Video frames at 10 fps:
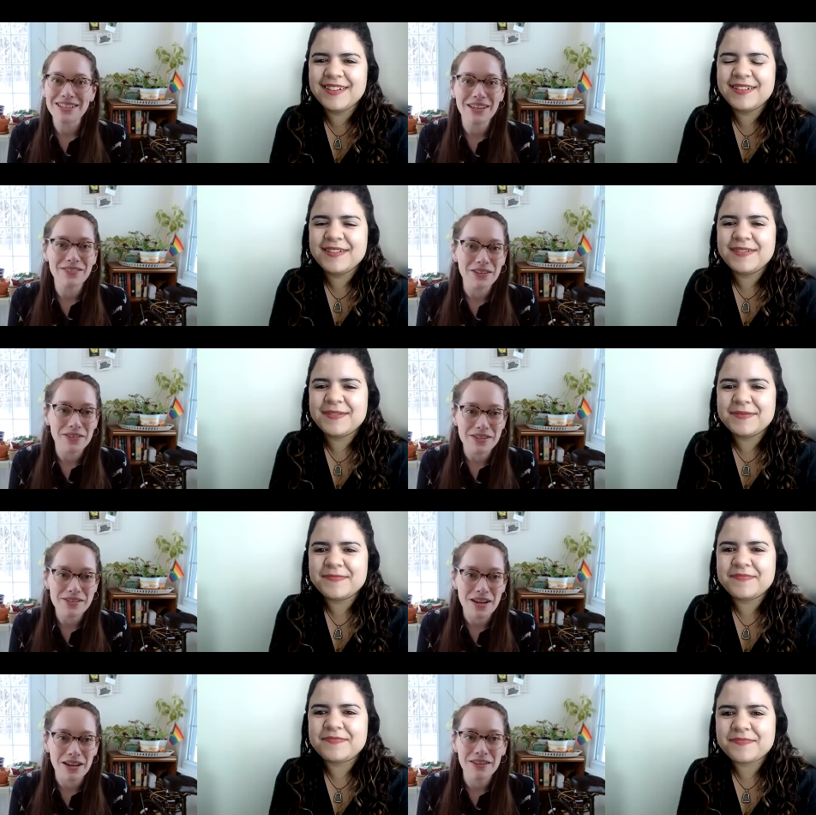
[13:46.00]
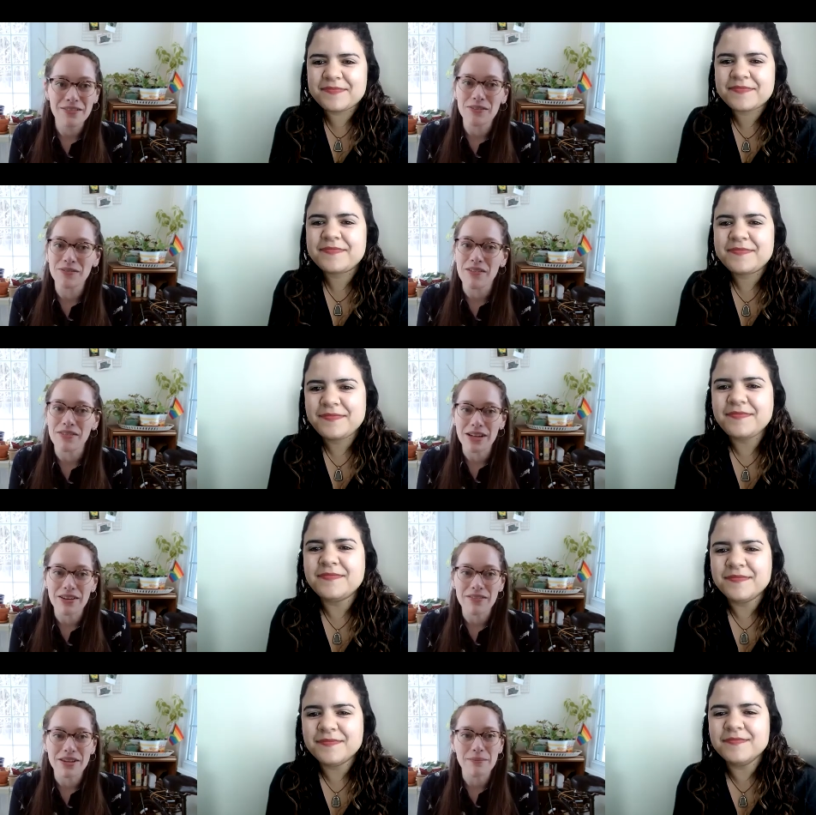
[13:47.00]
Speaker 1: to give your first talk if you've never
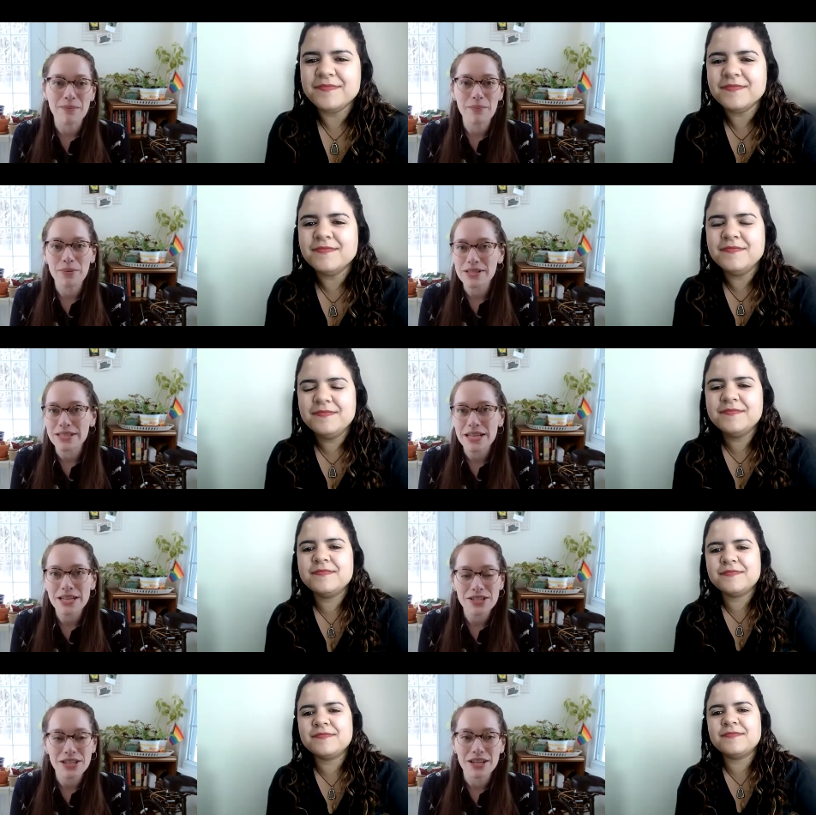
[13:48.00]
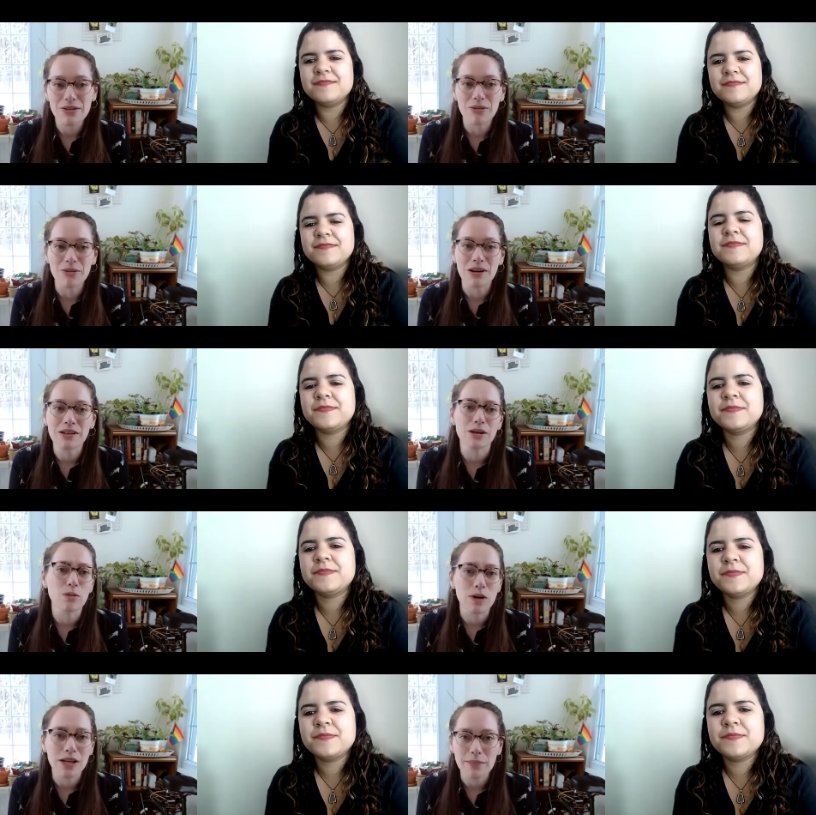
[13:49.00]
given a, a presentation or you're
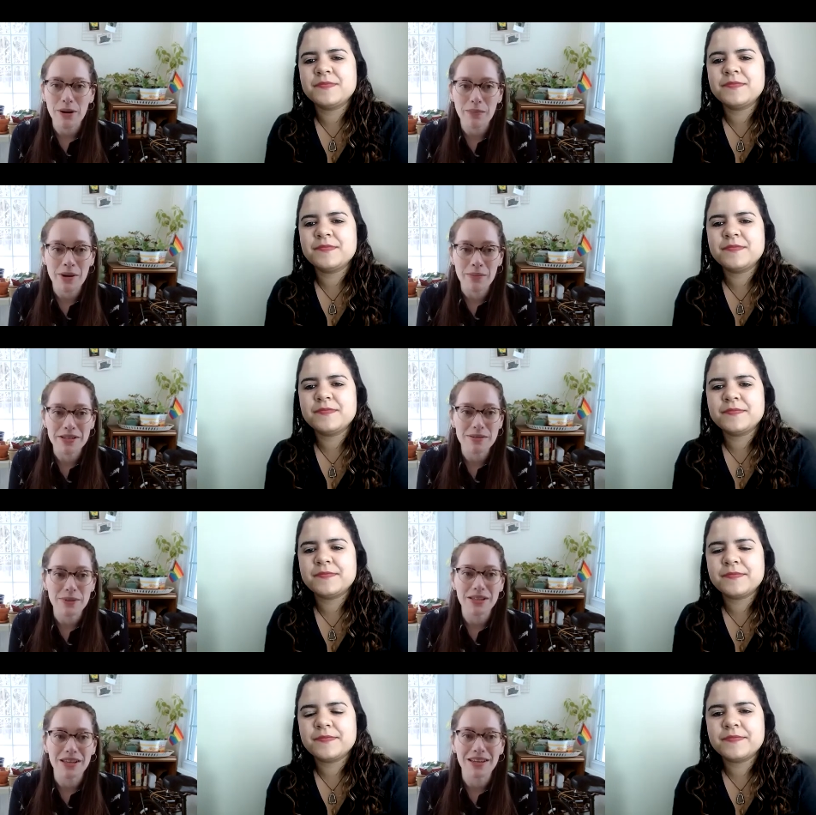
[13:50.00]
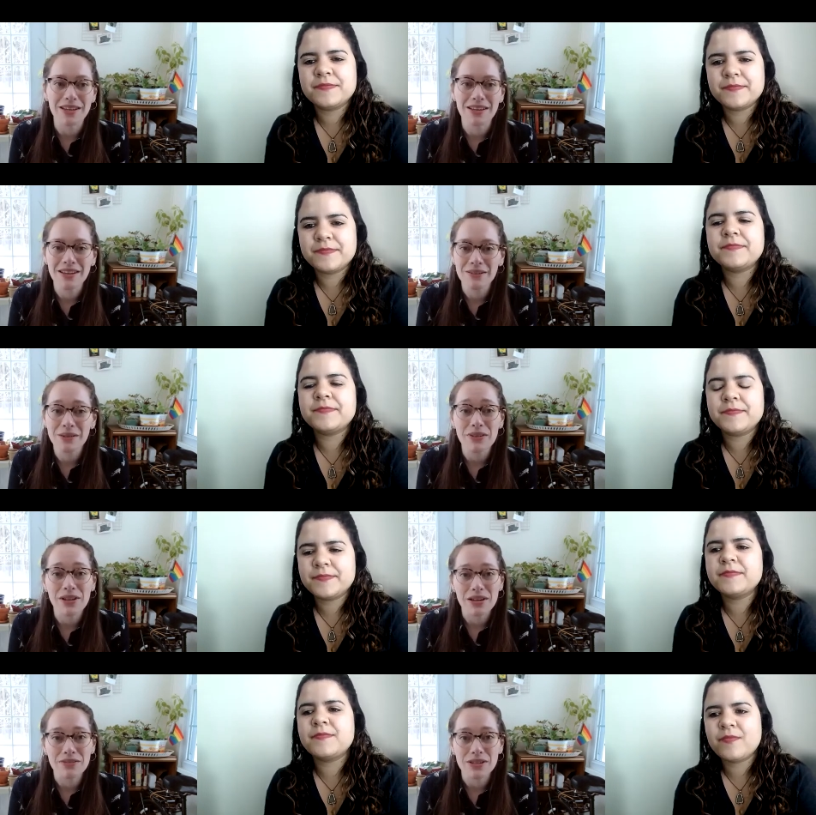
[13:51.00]
worried about public speaking. We have a
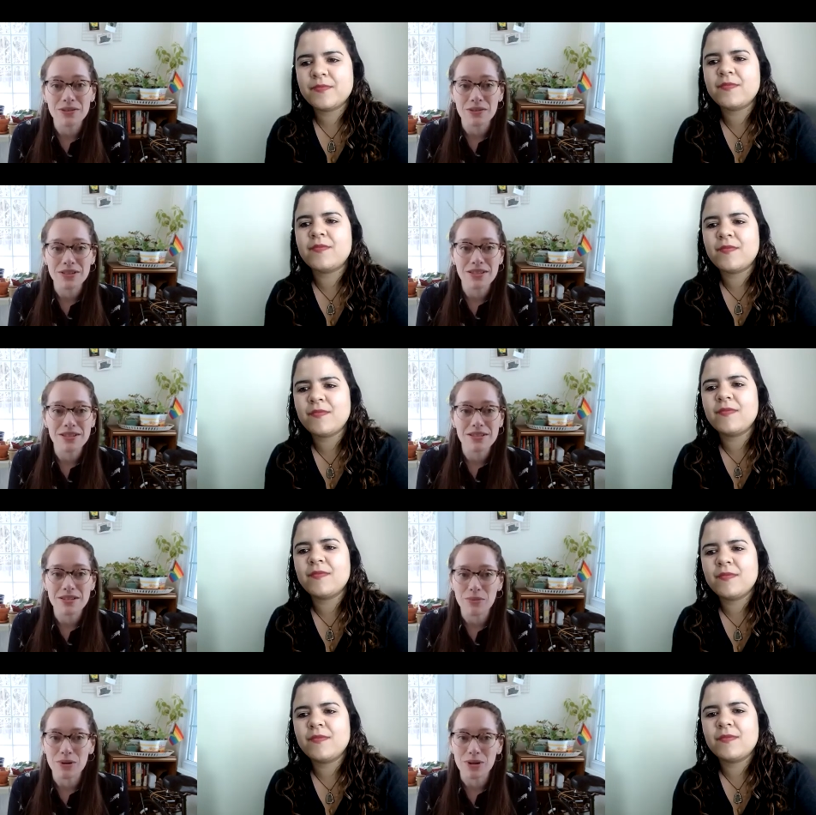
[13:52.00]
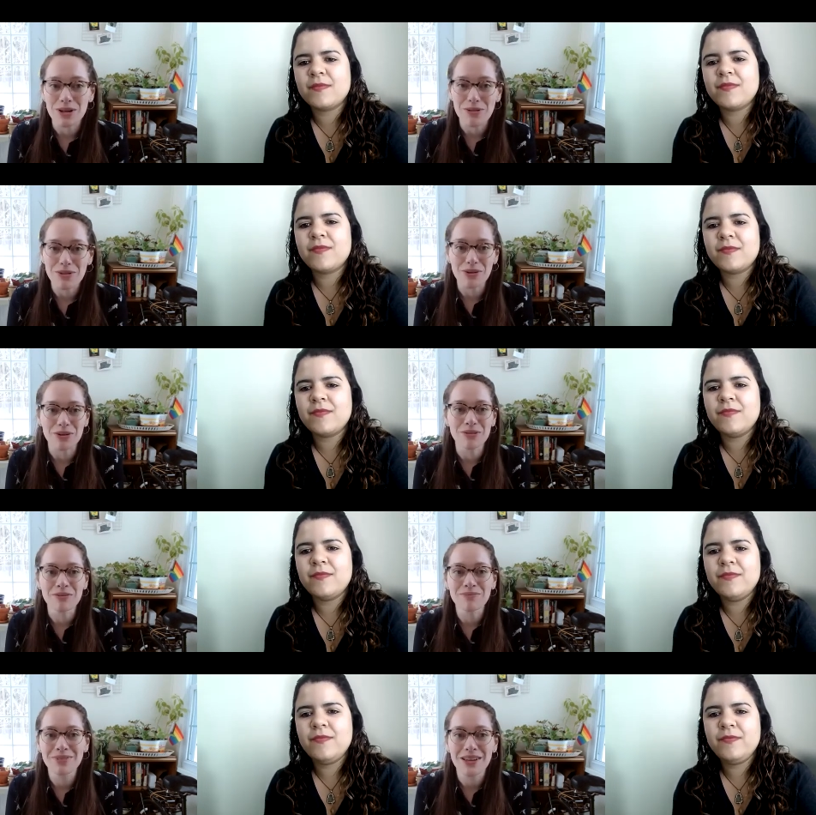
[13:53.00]
lot of resources to support you through
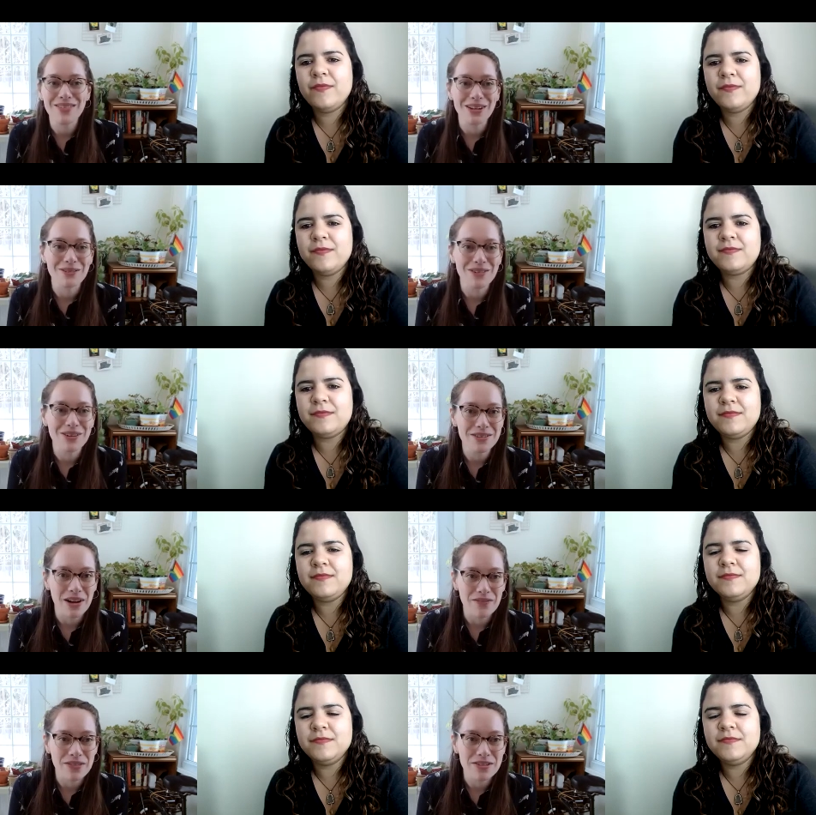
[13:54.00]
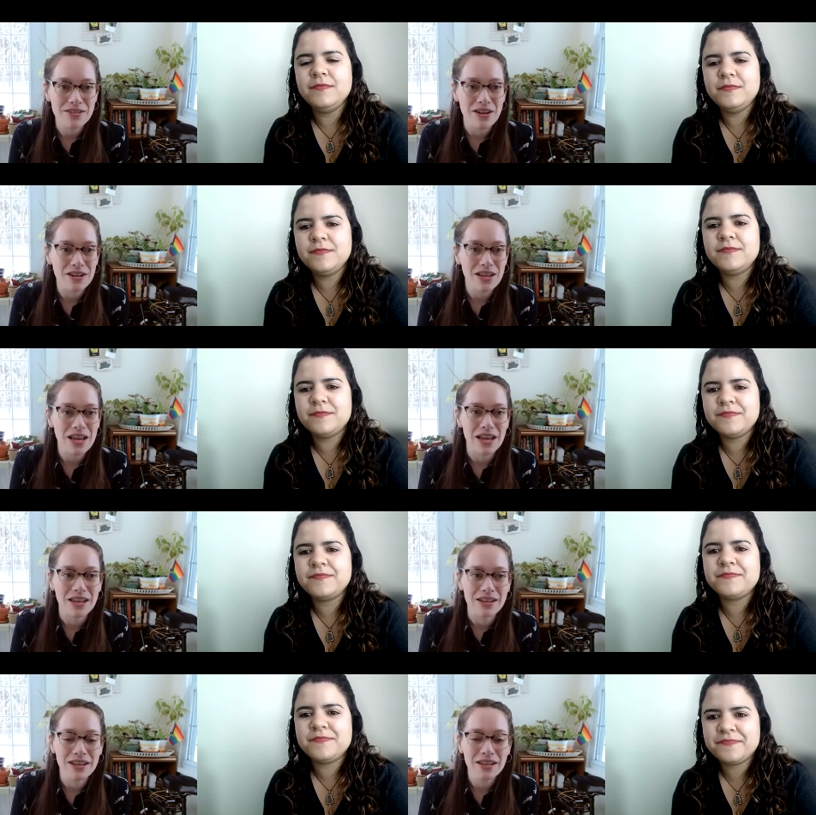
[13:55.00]
giving your first conference talk.
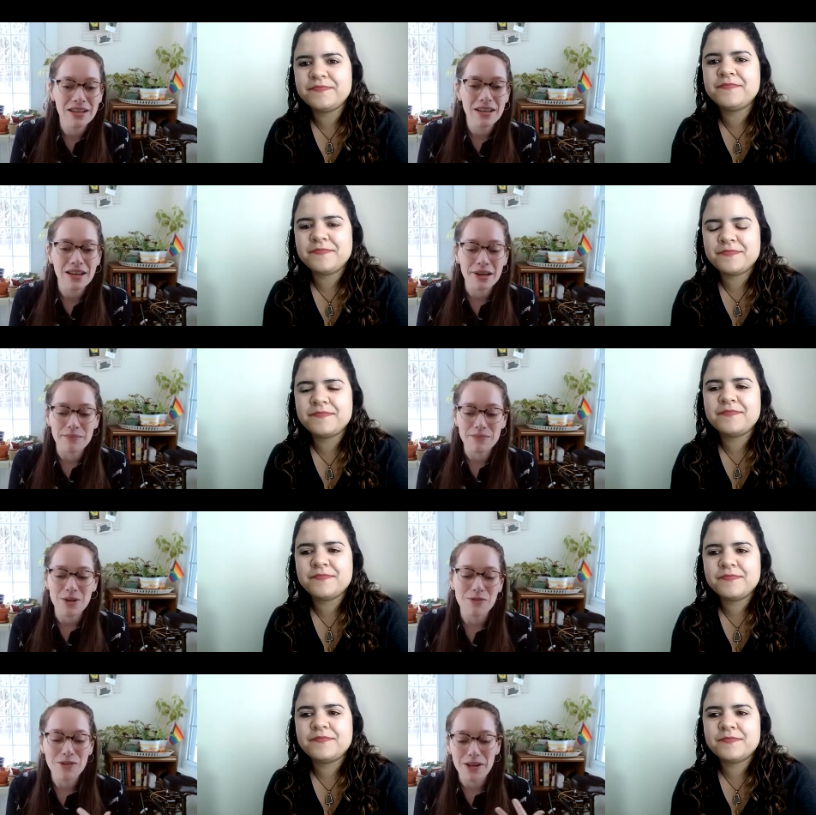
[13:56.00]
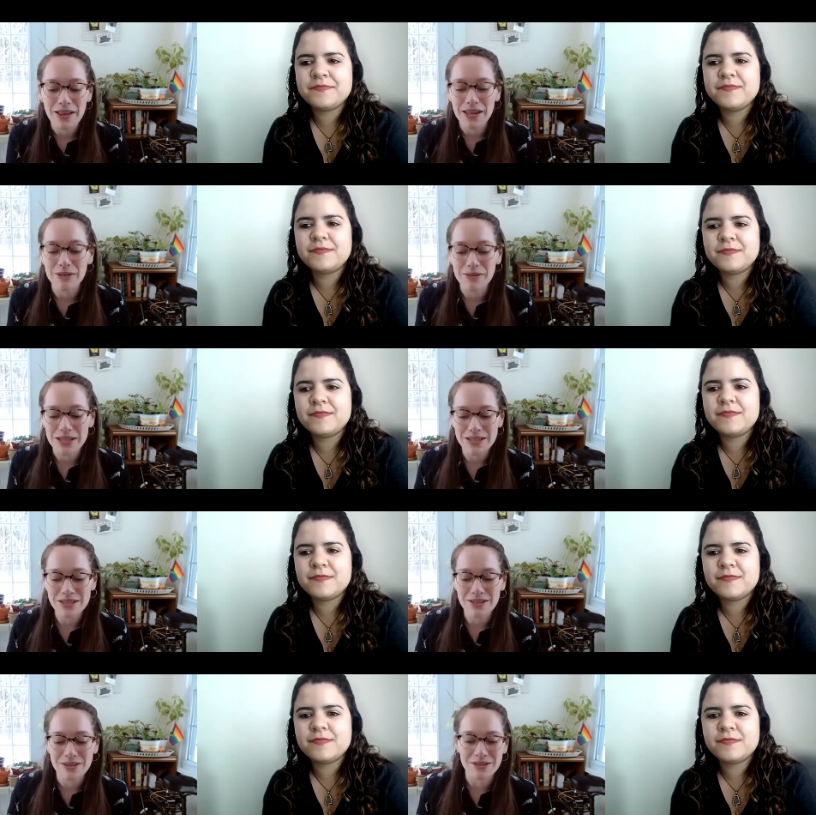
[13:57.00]
And um, don't feel like you need
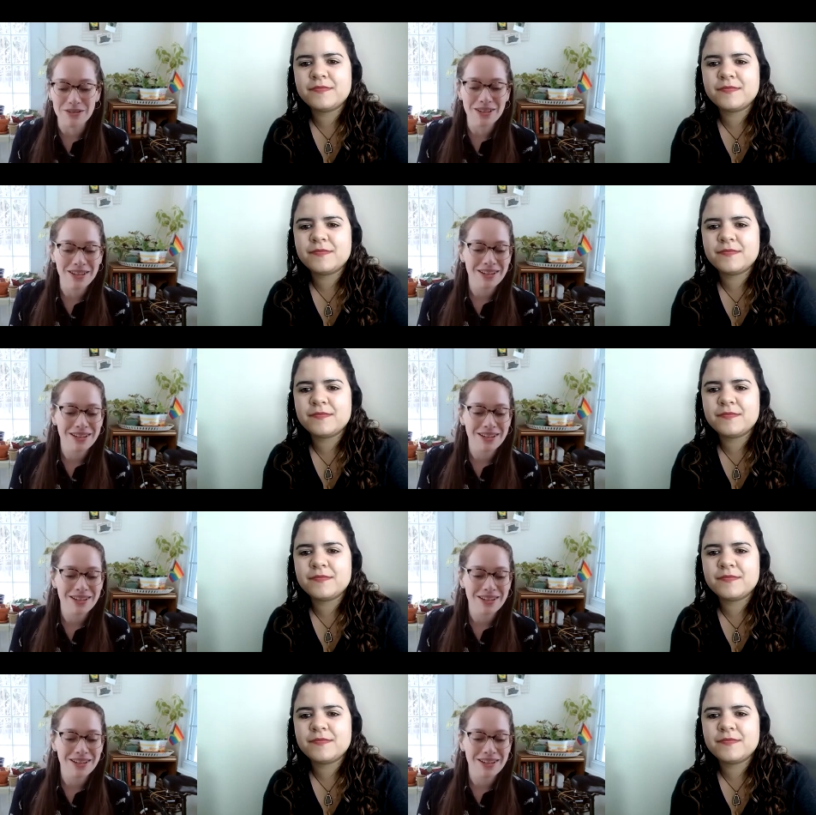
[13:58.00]
to